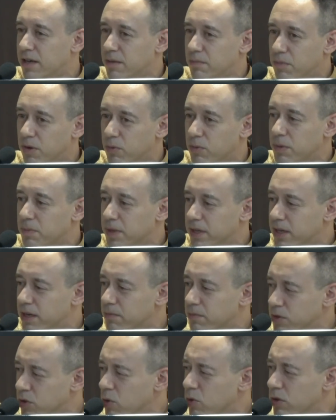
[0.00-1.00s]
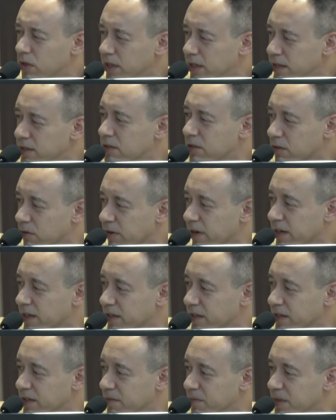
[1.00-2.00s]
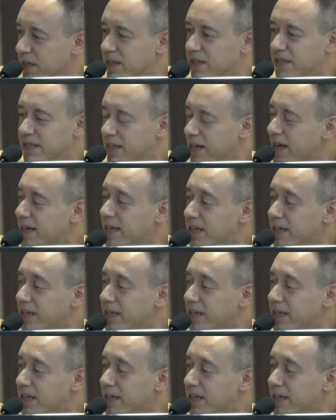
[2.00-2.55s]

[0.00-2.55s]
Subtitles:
but we become totally integrated, because then I